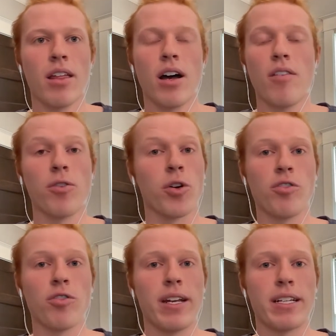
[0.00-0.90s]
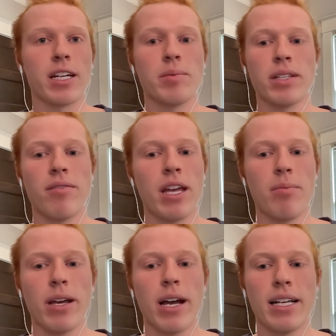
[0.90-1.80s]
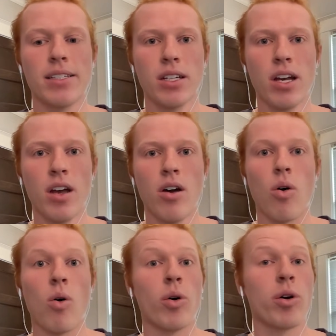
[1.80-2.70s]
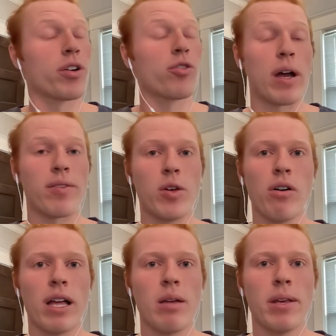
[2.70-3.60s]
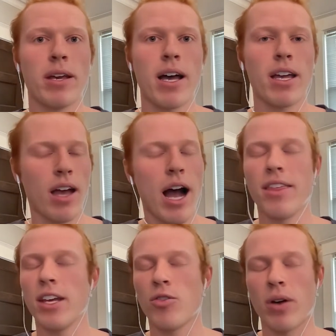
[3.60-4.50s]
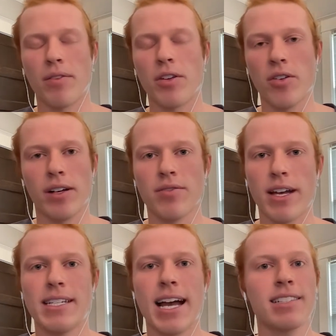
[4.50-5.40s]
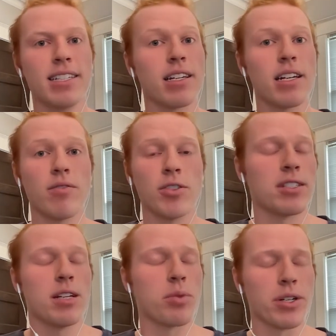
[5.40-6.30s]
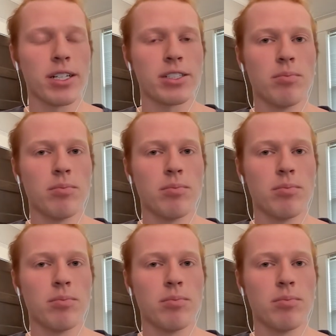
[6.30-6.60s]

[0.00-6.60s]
for creating type-safe APIs, or GraphQL API. I think GraphQL is fantastic and I've used it in production